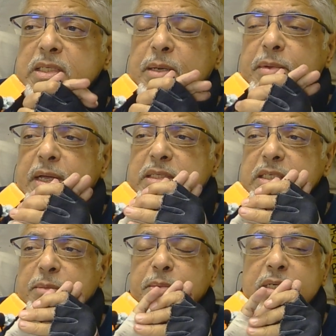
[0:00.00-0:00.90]
Some
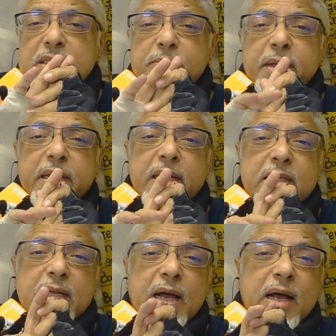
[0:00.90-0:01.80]
cases, a person may
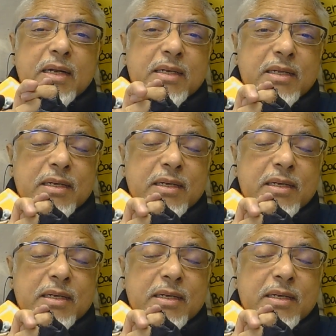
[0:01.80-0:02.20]
get heart.